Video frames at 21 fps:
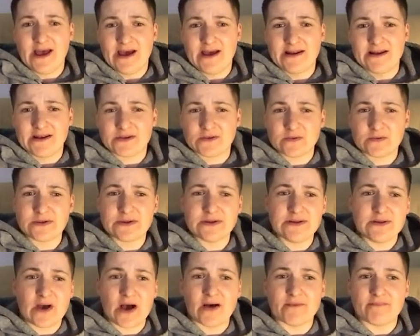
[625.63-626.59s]
and it's really
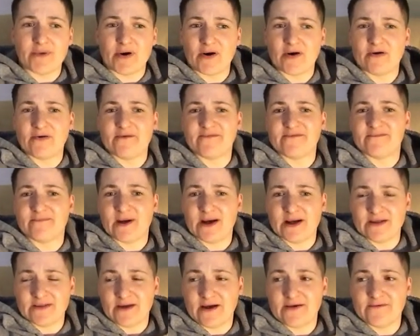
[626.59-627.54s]
not part of
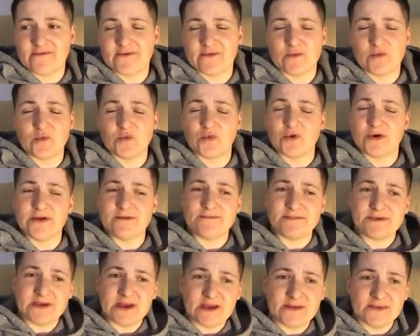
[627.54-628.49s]
my life and would it
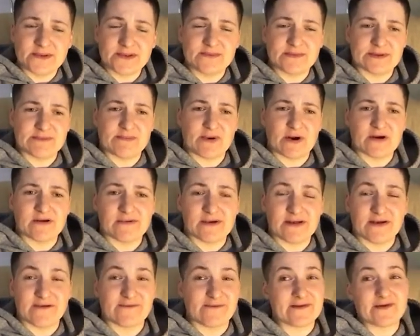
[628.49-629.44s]
be able to be part of
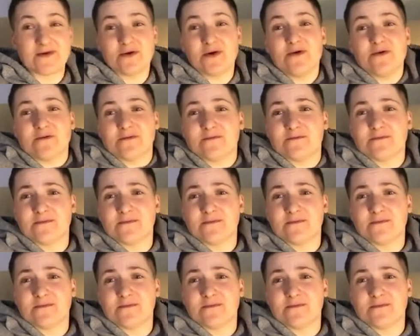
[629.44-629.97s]
my life I don't know